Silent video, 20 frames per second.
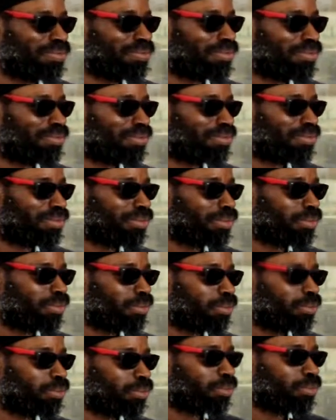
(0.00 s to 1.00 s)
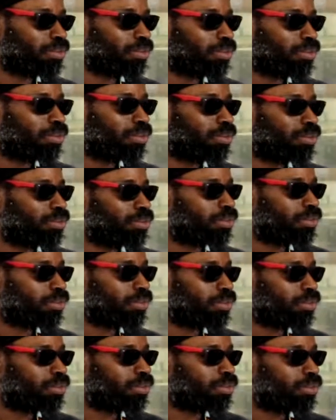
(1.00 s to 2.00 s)

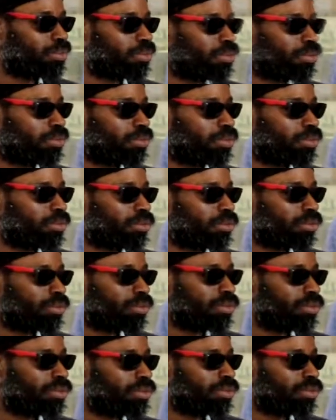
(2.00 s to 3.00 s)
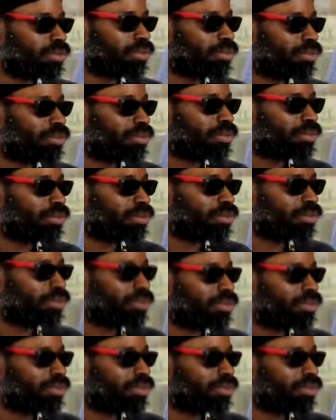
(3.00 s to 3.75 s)
The person shown says nothing.